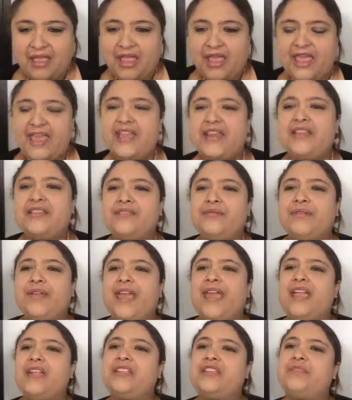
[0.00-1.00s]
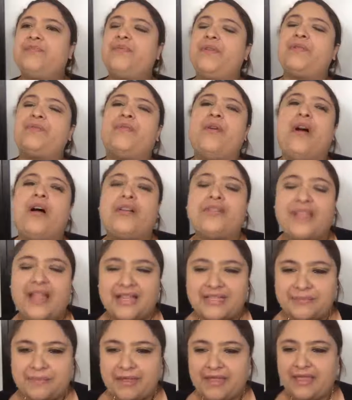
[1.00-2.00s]
It is okay to be wrong.
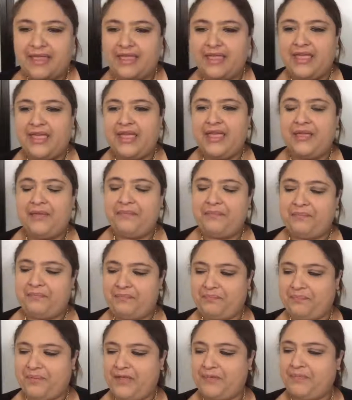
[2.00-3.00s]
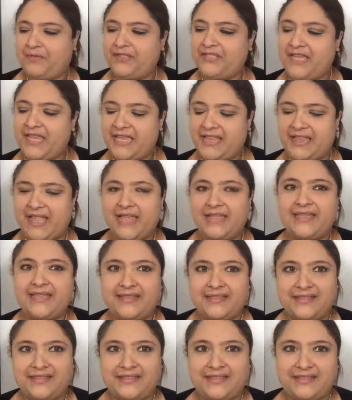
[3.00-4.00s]
That's why people take
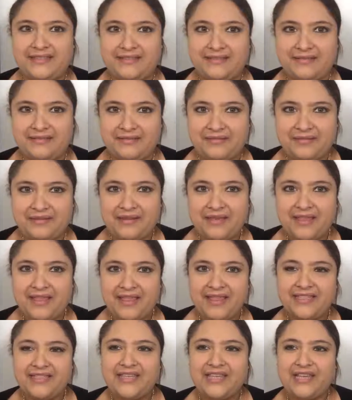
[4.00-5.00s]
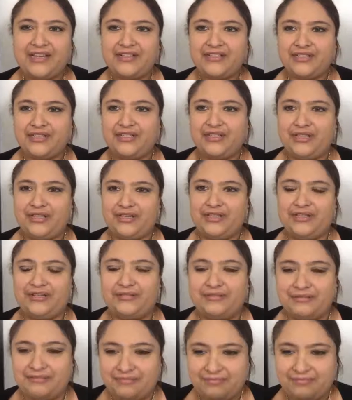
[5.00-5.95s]
lessons. It's here to learn.